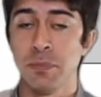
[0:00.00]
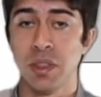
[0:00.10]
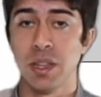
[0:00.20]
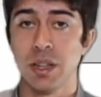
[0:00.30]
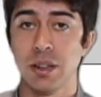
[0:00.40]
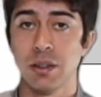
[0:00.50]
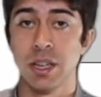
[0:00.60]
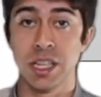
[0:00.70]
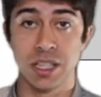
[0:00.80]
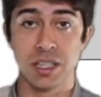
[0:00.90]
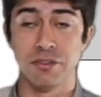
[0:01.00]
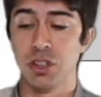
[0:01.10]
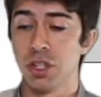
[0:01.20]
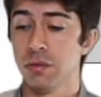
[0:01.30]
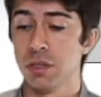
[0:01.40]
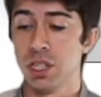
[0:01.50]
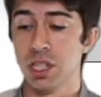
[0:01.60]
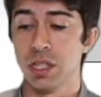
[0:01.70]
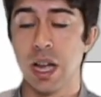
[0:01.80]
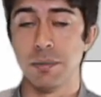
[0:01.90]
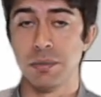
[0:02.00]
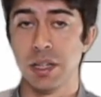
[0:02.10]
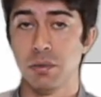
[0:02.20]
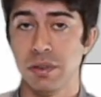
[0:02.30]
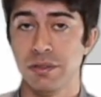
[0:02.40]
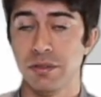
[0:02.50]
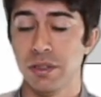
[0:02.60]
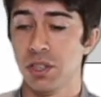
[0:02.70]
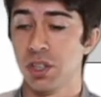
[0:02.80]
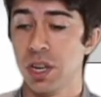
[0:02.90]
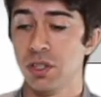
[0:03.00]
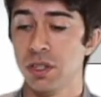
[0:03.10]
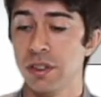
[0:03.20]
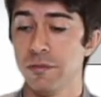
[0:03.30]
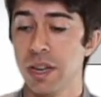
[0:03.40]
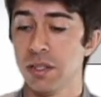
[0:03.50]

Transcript: The existing feature will just update with the changes I've made.